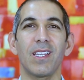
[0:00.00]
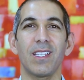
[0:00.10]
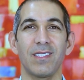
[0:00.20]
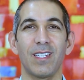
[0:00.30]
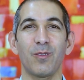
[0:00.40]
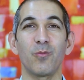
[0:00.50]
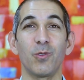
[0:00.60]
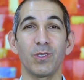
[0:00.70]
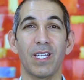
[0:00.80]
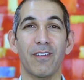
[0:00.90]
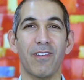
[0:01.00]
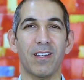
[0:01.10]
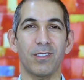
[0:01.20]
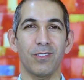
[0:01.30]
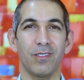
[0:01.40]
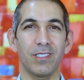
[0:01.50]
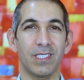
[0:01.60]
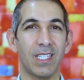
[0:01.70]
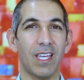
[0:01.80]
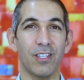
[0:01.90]
is that multi-factor
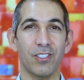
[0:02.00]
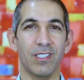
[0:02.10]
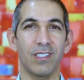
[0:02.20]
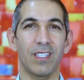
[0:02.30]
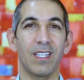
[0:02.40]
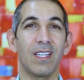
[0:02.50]
authentication